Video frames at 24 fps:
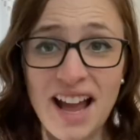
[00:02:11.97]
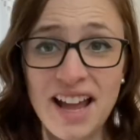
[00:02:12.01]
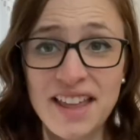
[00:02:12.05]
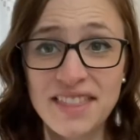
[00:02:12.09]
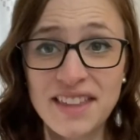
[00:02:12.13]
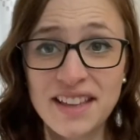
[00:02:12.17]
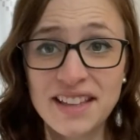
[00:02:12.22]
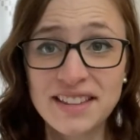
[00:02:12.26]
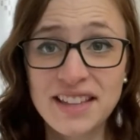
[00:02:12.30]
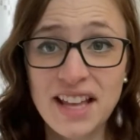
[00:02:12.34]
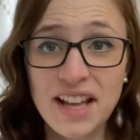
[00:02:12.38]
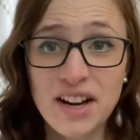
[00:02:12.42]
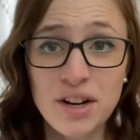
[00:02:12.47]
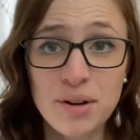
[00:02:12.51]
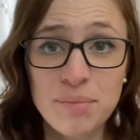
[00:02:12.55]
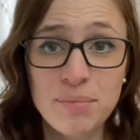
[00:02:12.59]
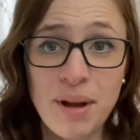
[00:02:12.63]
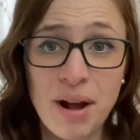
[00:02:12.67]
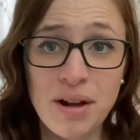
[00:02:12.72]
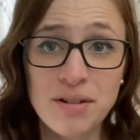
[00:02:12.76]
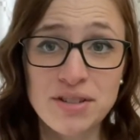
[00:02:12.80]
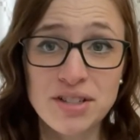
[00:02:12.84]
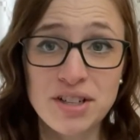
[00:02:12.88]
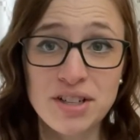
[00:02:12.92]
think that her
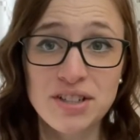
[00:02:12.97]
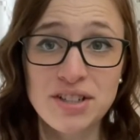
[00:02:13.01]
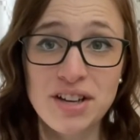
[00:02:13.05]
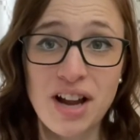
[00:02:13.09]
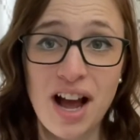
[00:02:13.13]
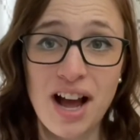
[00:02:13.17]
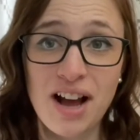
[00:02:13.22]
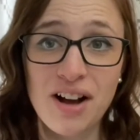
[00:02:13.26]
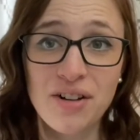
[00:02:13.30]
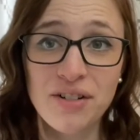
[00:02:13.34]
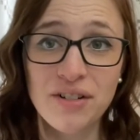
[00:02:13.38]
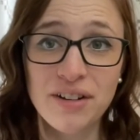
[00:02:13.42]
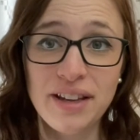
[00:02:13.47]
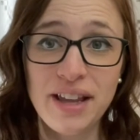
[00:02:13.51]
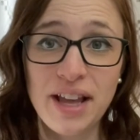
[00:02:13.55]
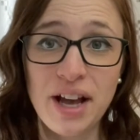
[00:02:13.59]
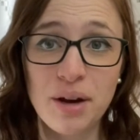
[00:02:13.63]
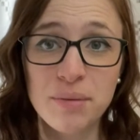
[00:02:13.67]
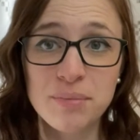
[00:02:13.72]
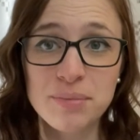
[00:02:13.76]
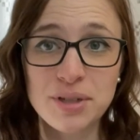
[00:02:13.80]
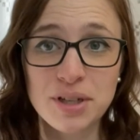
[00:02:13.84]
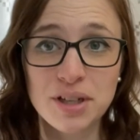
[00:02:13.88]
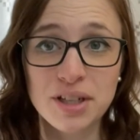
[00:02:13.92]
bouncer not only
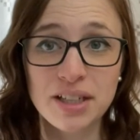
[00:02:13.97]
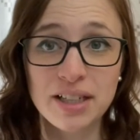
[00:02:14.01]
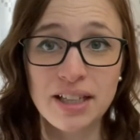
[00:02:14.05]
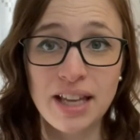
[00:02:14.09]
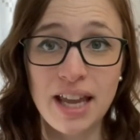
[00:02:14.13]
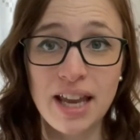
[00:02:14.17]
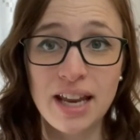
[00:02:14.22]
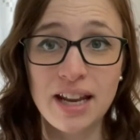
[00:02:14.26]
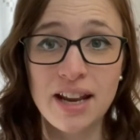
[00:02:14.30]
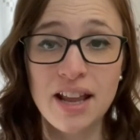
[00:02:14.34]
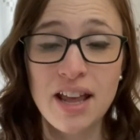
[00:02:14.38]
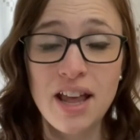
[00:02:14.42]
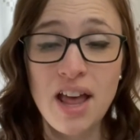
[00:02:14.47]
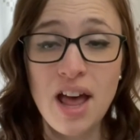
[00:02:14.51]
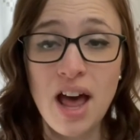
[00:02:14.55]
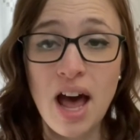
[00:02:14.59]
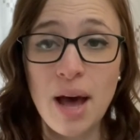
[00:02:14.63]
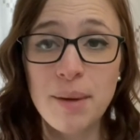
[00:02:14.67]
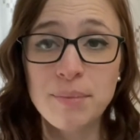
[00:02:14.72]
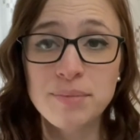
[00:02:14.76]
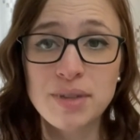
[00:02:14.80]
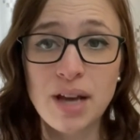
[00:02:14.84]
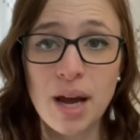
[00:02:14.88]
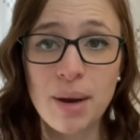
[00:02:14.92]
helped her gain
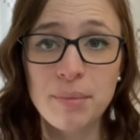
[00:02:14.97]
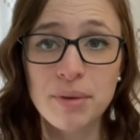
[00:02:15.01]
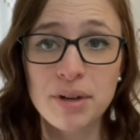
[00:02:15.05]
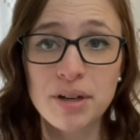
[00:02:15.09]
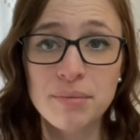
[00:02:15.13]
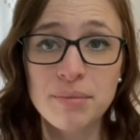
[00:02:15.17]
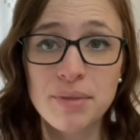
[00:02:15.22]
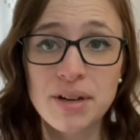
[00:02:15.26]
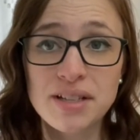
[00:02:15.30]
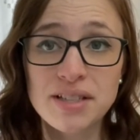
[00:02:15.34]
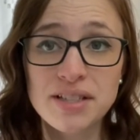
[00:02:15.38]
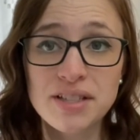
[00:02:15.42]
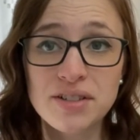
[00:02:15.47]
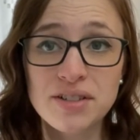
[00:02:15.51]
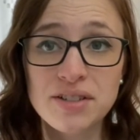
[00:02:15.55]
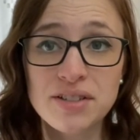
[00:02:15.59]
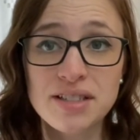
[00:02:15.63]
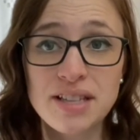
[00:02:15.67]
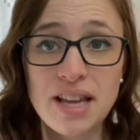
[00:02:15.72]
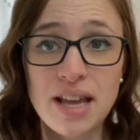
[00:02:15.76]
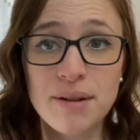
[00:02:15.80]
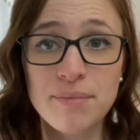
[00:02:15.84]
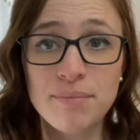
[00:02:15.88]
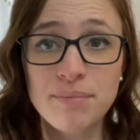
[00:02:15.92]
abdominal
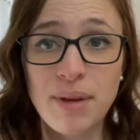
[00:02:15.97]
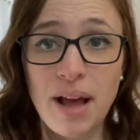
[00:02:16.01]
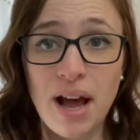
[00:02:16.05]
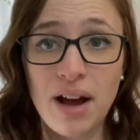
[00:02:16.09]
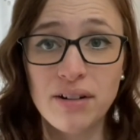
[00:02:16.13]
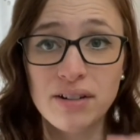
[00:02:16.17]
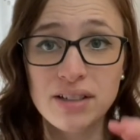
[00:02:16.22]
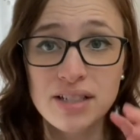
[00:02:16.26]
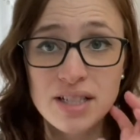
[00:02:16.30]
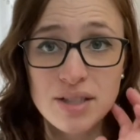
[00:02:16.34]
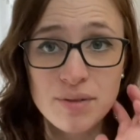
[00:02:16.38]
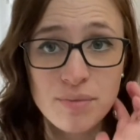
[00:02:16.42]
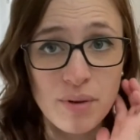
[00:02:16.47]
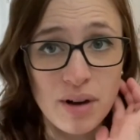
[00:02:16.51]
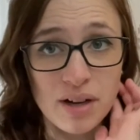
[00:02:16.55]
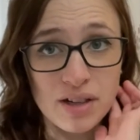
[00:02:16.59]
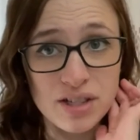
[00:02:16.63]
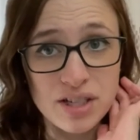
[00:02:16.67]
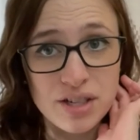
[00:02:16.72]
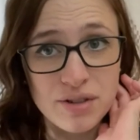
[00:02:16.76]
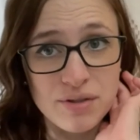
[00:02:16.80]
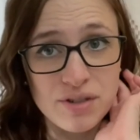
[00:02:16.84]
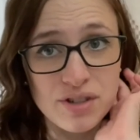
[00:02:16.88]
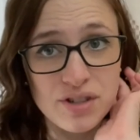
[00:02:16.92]
muscles and balance while
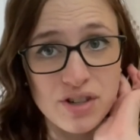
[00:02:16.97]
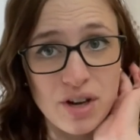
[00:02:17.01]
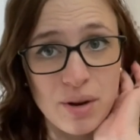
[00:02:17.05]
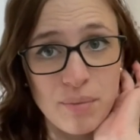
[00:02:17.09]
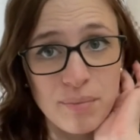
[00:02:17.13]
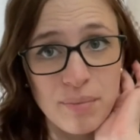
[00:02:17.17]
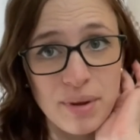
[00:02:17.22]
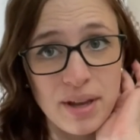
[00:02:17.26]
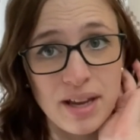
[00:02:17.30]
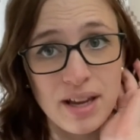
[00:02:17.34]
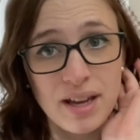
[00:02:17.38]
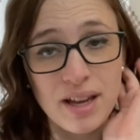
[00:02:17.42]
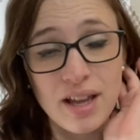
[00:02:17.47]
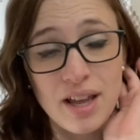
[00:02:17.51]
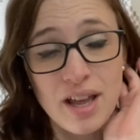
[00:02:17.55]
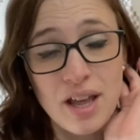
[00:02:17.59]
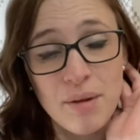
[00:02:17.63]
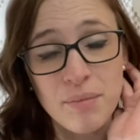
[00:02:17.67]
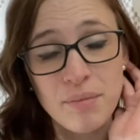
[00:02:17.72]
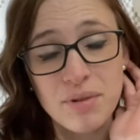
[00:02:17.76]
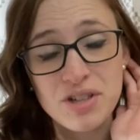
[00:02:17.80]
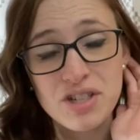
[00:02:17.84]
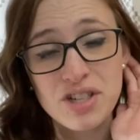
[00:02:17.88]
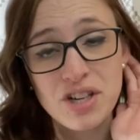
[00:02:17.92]
she was jumping,
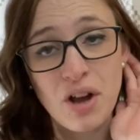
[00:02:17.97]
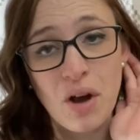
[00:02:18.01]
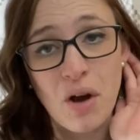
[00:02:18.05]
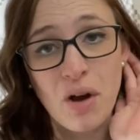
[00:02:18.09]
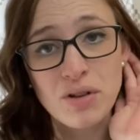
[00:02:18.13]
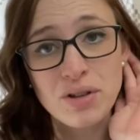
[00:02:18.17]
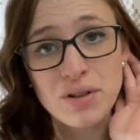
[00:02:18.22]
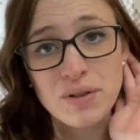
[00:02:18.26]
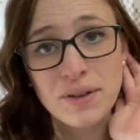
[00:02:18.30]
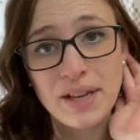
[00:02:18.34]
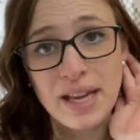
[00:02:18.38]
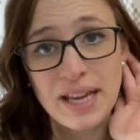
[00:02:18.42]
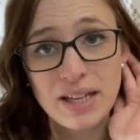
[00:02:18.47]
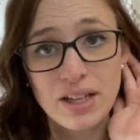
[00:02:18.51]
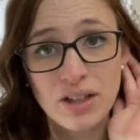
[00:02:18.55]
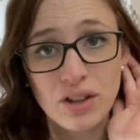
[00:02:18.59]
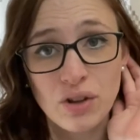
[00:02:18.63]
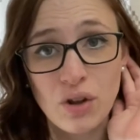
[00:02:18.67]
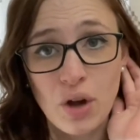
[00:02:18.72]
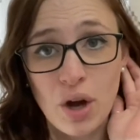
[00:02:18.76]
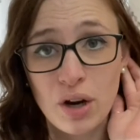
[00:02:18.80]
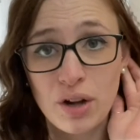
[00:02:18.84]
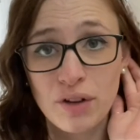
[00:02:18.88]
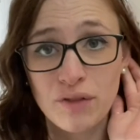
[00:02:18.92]
but she also gained a
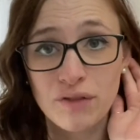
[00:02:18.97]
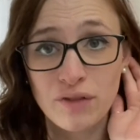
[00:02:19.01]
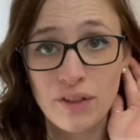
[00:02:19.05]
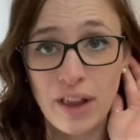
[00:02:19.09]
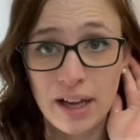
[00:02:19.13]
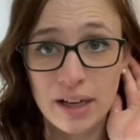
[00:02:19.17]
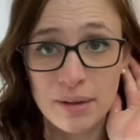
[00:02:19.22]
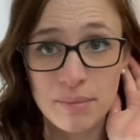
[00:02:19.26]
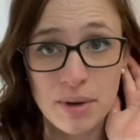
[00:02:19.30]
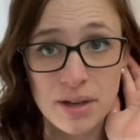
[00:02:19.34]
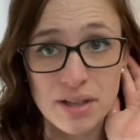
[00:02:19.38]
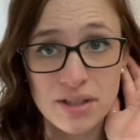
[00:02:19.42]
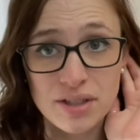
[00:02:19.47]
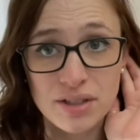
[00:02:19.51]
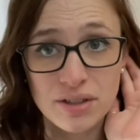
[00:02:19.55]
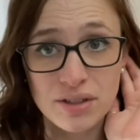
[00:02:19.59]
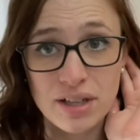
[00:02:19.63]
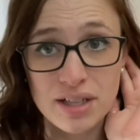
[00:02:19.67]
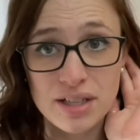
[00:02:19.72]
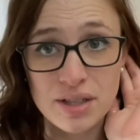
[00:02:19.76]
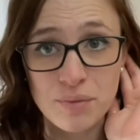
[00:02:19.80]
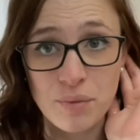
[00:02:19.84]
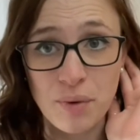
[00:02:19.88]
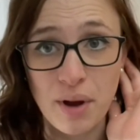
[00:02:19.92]
lot of leg muscle
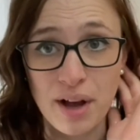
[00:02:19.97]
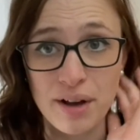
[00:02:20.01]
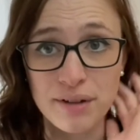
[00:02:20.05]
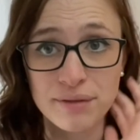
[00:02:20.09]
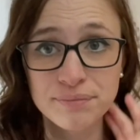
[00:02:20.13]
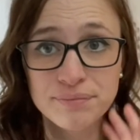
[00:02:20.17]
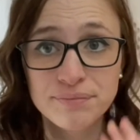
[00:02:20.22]
as well.